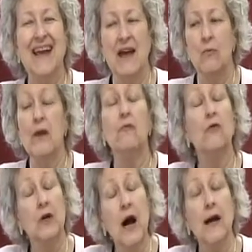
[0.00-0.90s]
And we have
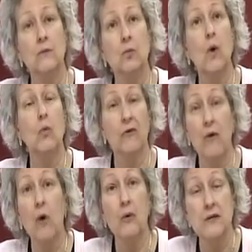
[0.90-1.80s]
forgotten what we've
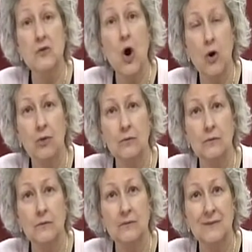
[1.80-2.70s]
always known.
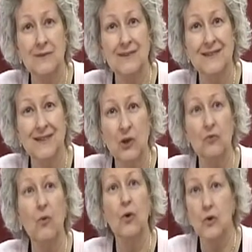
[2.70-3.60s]

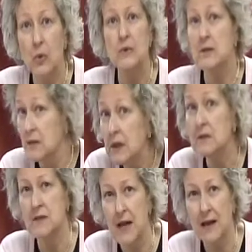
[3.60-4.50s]
Therefore, Gnosis
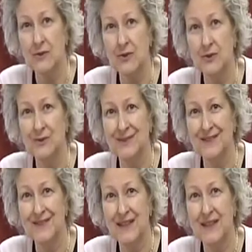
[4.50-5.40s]
is the answer.
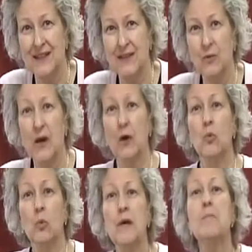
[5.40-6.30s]
We are
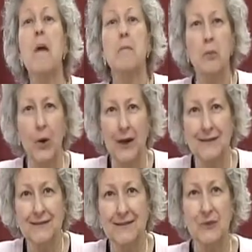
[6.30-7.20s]
remembering,
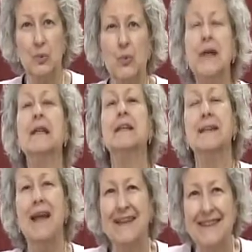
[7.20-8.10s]

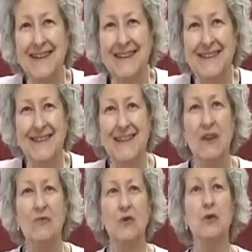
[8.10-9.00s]
reconnecting,
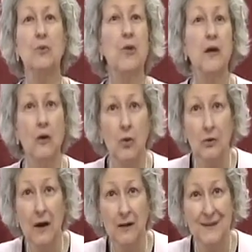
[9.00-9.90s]
first within our own
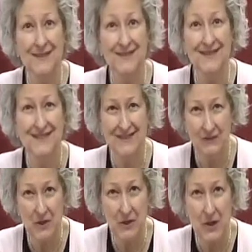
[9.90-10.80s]
heart,
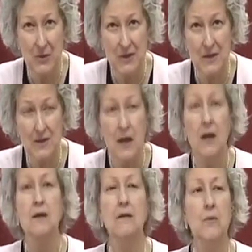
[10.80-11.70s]
with the Gnosis,
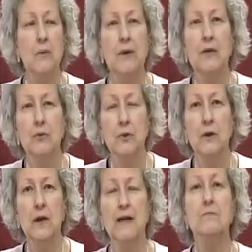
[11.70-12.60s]
then we begin to
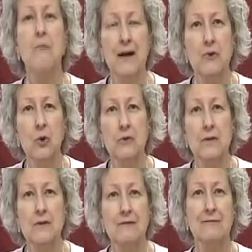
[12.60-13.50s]
realize my
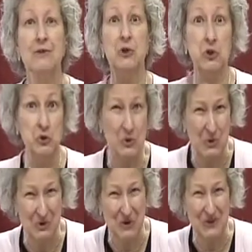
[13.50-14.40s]
Gnosis is your
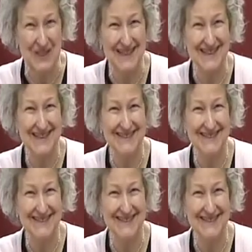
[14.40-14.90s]
Gnosis.